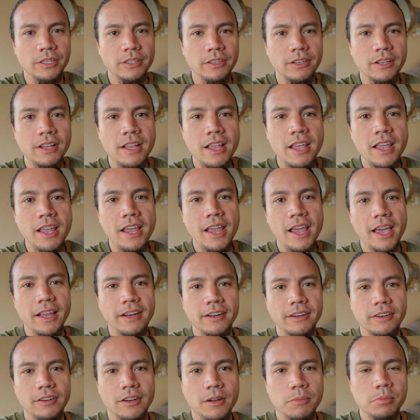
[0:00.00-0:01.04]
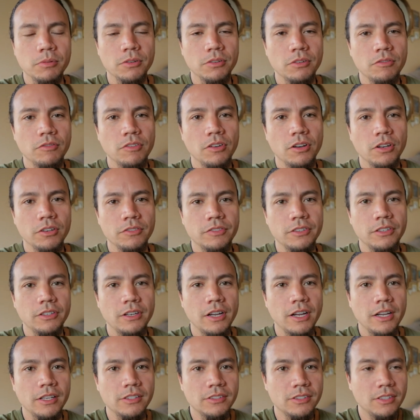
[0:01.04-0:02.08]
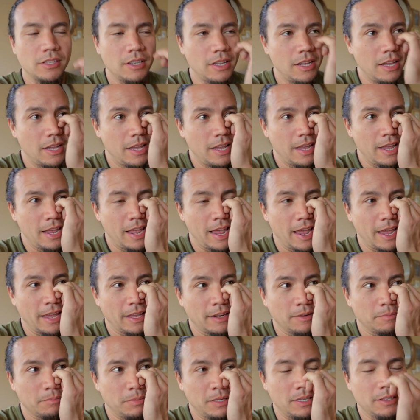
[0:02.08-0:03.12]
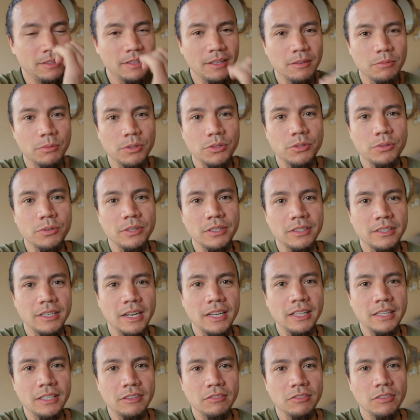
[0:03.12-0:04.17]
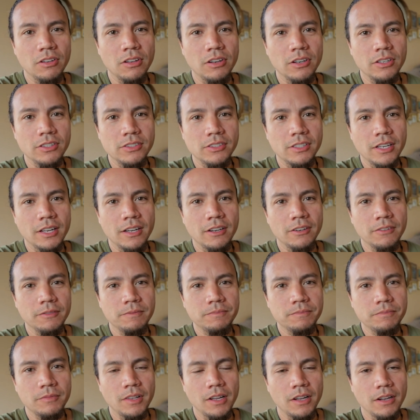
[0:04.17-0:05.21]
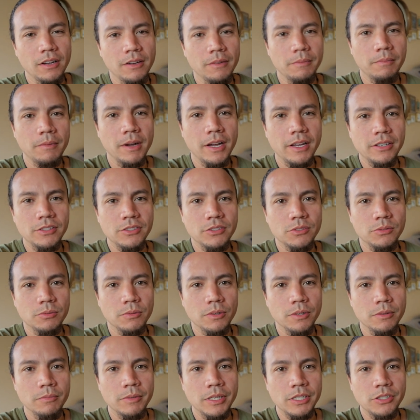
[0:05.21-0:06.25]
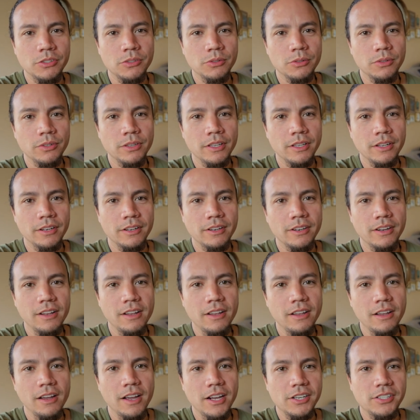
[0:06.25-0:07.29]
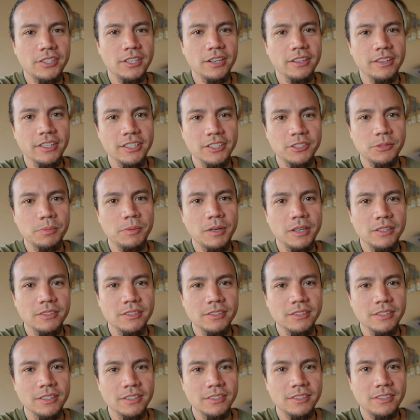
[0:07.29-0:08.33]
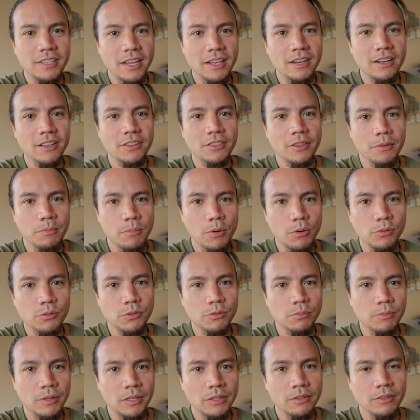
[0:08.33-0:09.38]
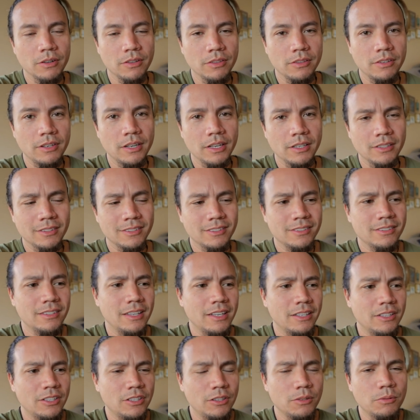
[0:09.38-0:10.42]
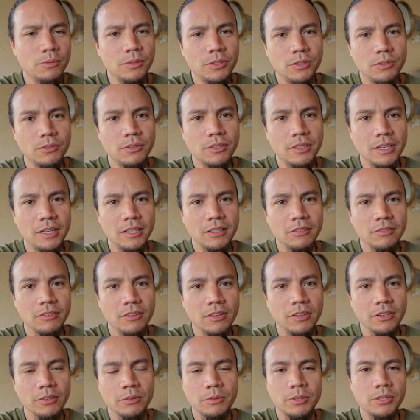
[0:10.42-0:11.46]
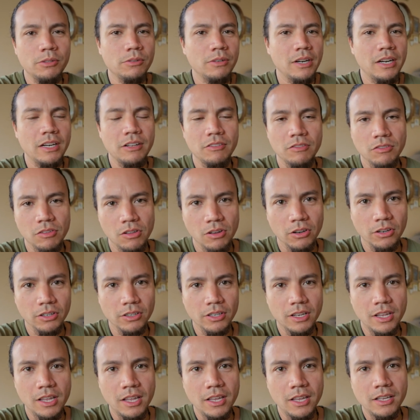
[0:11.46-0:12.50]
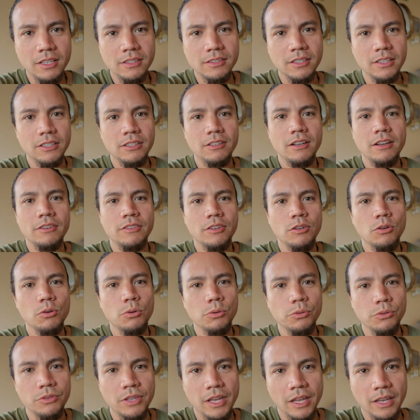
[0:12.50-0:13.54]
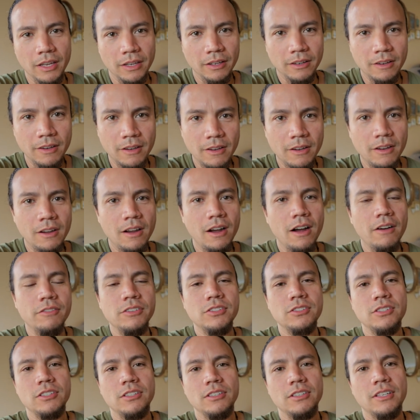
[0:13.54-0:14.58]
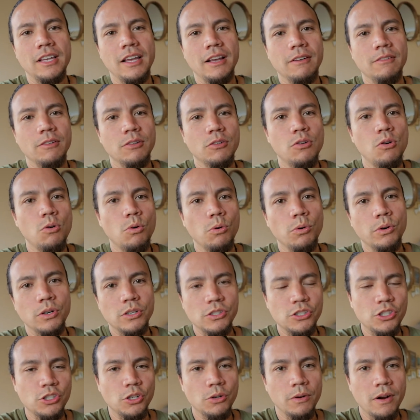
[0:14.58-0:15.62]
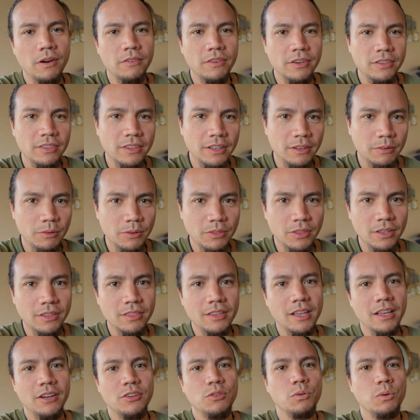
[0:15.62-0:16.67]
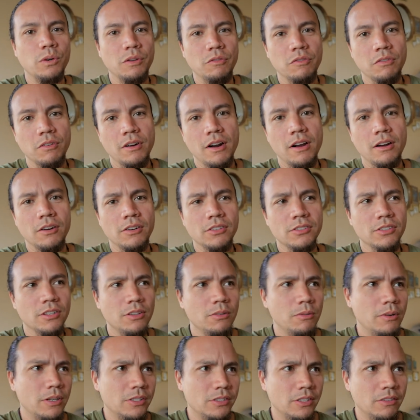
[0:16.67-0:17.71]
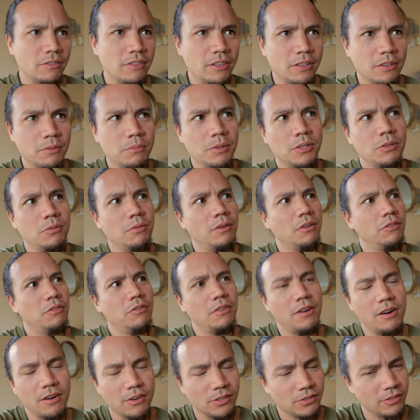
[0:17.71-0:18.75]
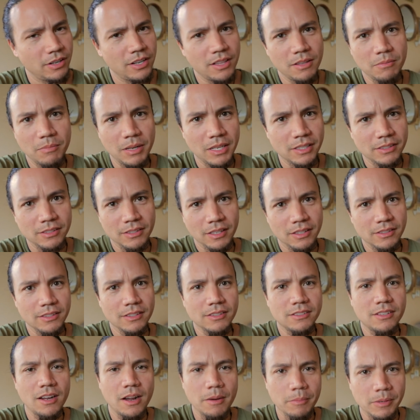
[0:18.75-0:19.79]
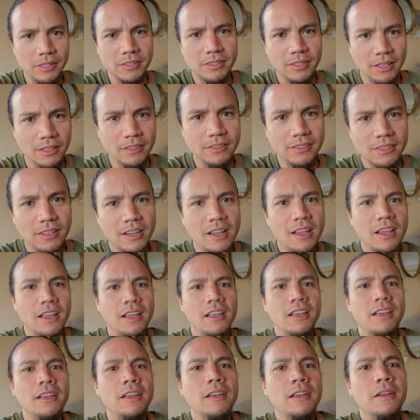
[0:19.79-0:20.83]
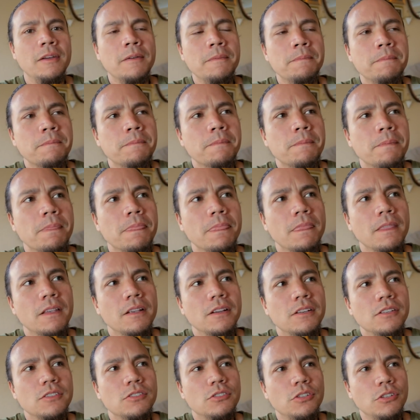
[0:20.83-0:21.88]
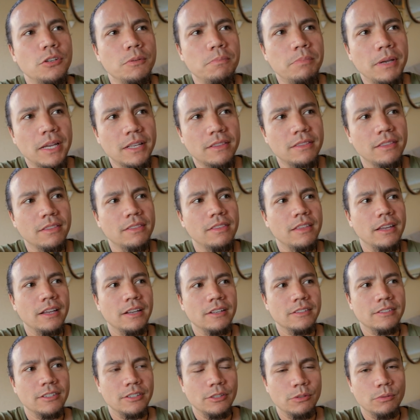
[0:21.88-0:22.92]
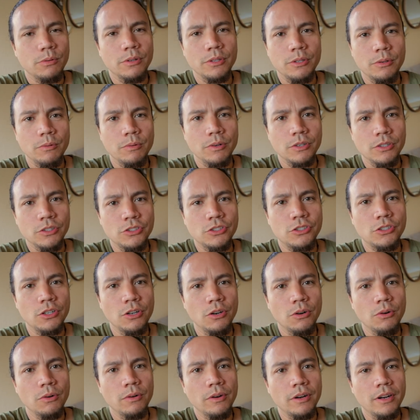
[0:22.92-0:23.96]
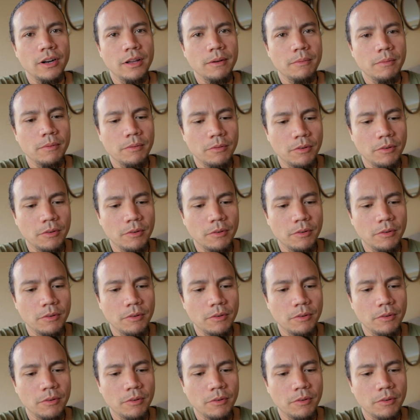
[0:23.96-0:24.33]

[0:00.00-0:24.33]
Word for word: I could edit and upload a vlog for you guys. And being that we're doing daily vlogs now, um, I just want to make sure that I share the experiences that stand out the most with me throughout the day. Because it's like, you know, when you're doing daily vlog or when you're doing any vlog, it's like you have your whole day. Obviously, you can't record and show everything within that 24 hours. Otherwise, the video would be 24 hours, right? That makes sense. It's common sense so you pick the things that you really want to show and i'm